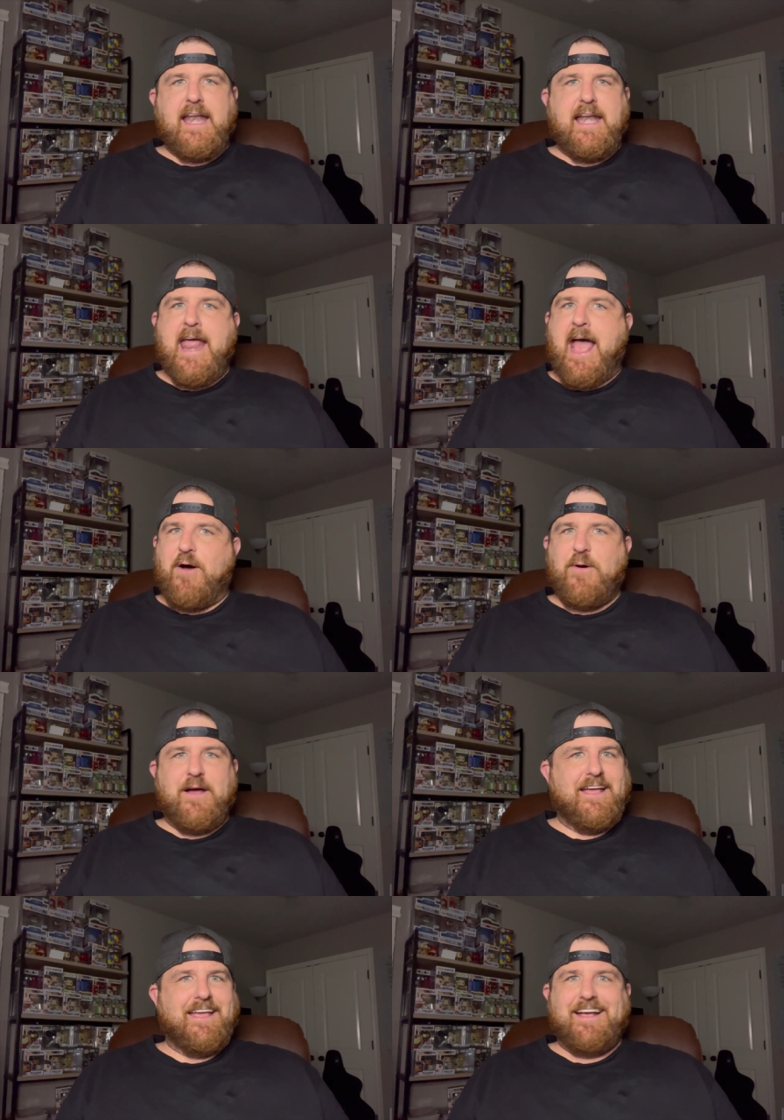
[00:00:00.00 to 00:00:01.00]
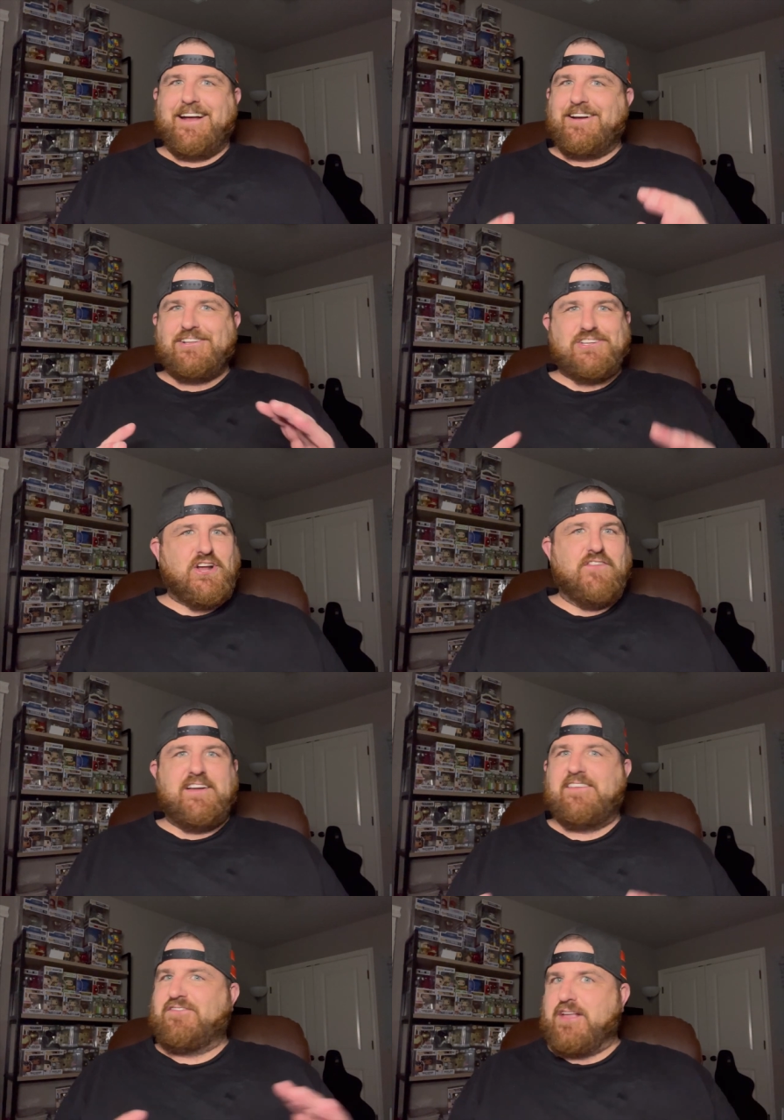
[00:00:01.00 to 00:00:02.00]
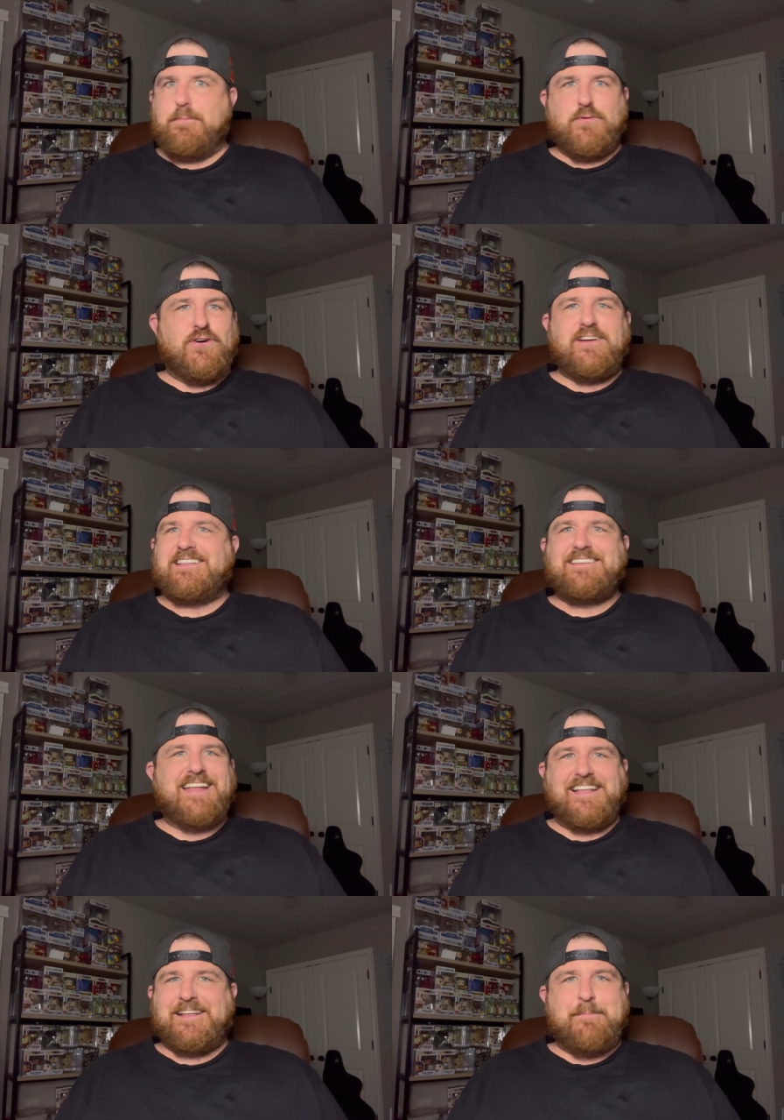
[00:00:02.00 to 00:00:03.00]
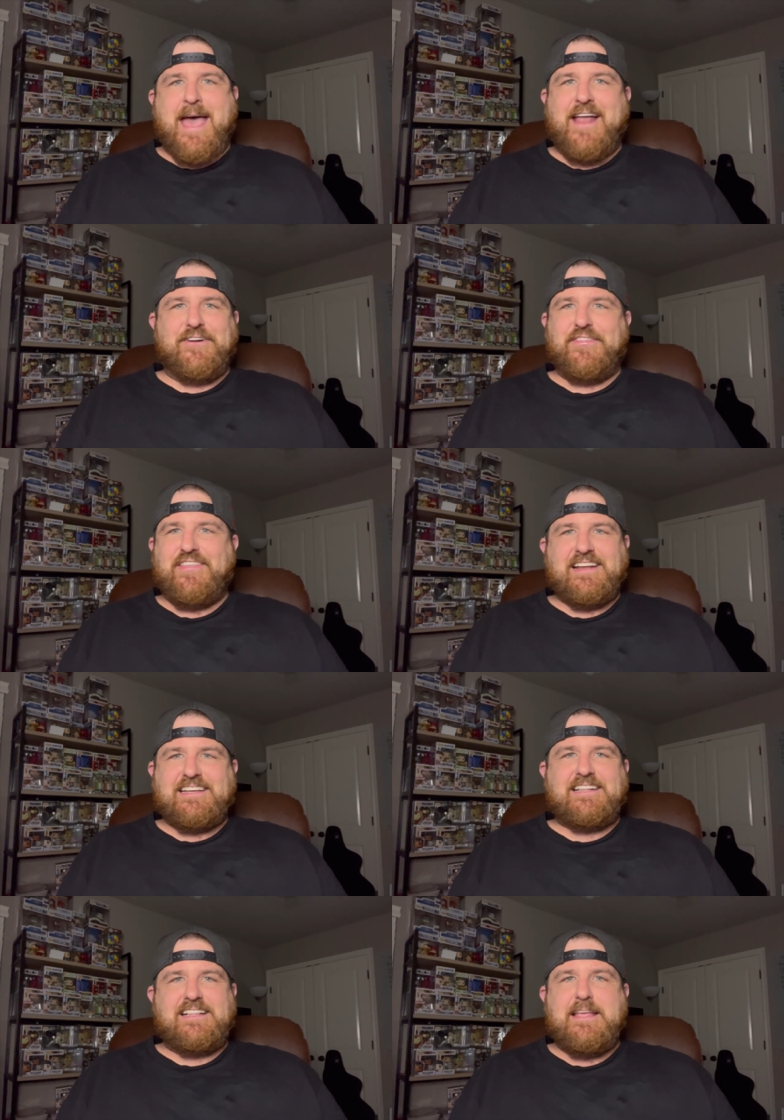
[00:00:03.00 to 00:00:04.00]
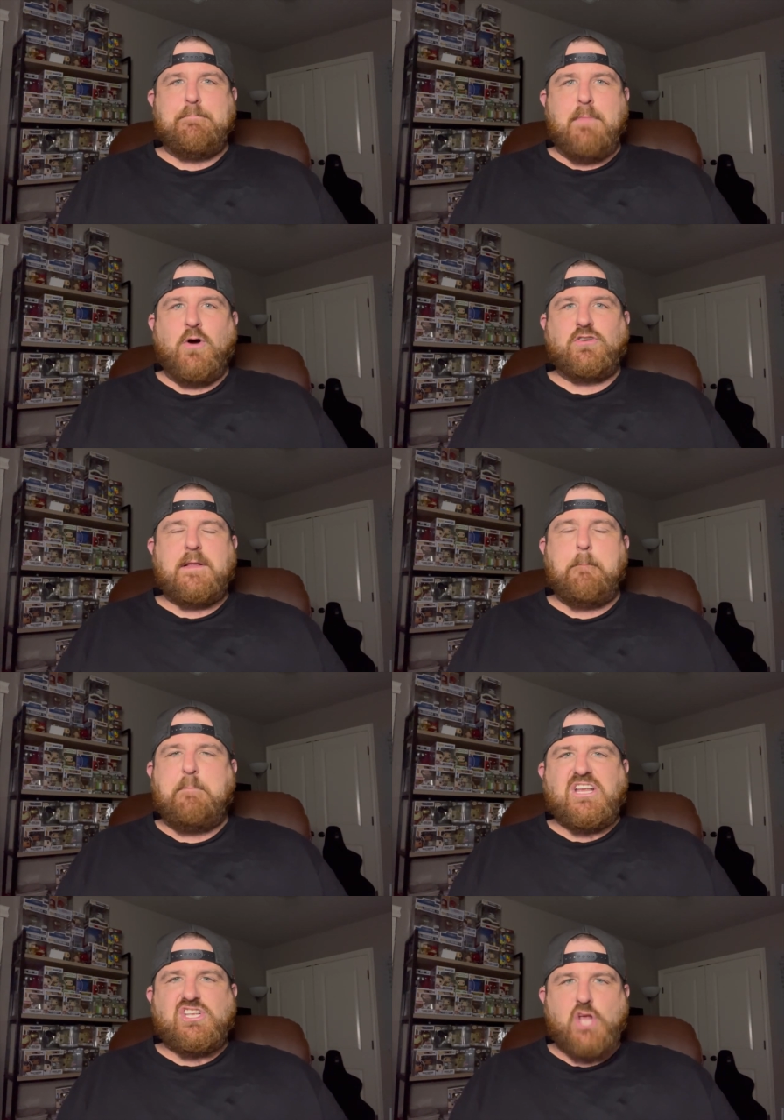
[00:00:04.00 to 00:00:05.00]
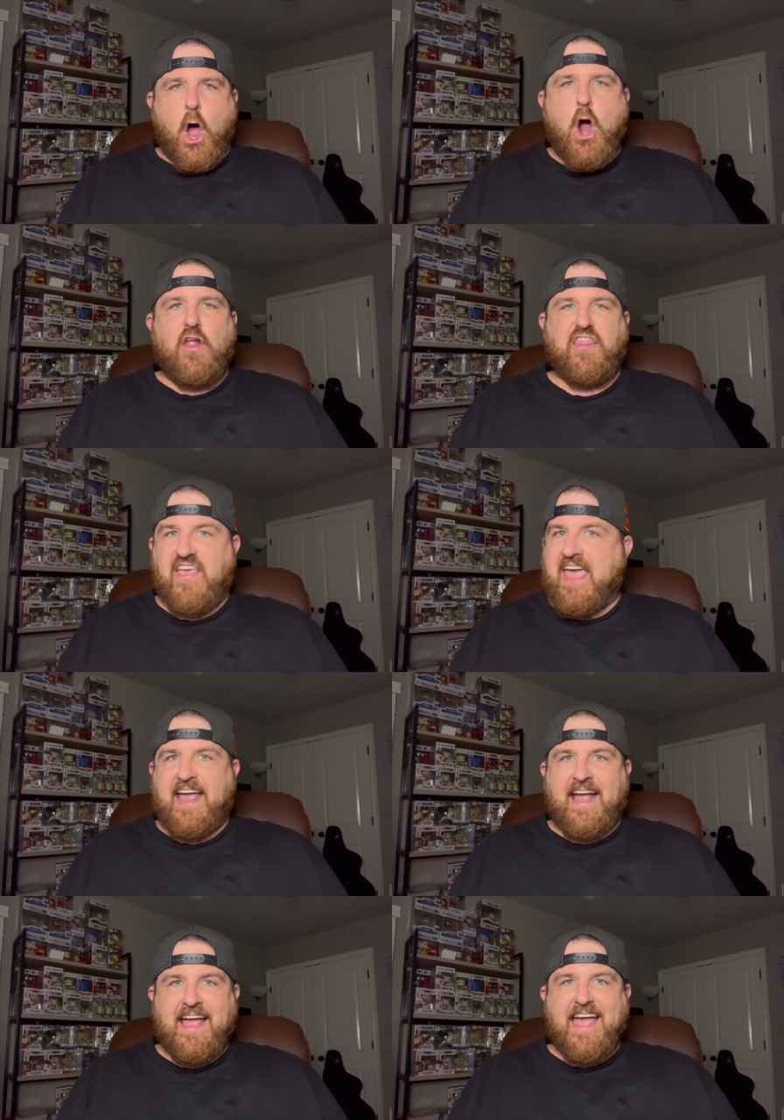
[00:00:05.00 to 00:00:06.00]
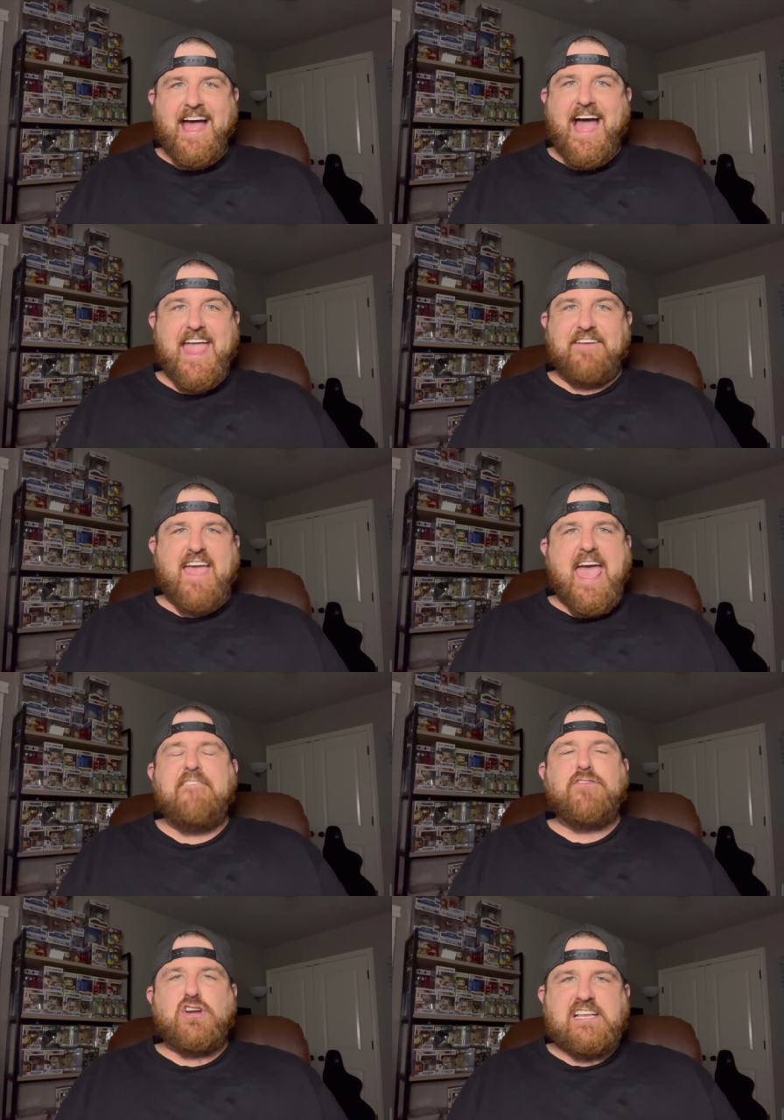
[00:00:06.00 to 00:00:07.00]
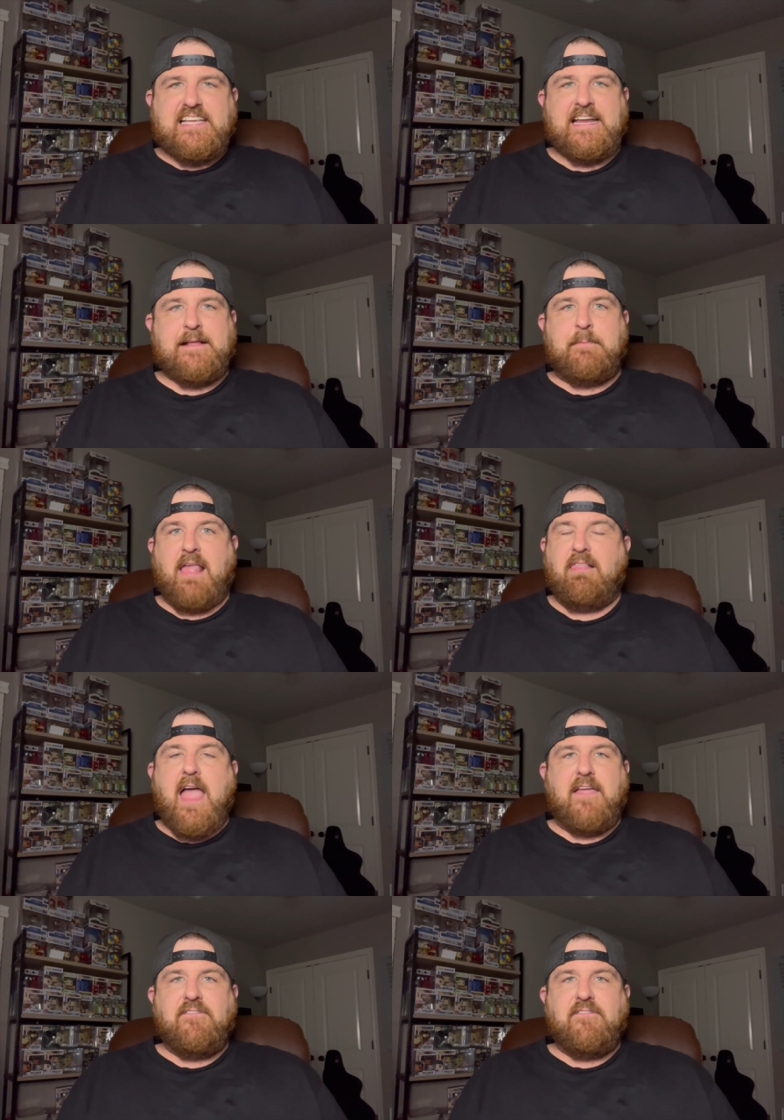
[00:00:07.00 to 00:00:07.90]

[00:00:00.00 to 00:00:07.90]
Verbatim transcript: Now, conservative, liberal, doesn't matter. This is the most bizarre thing I have ever seen in my life.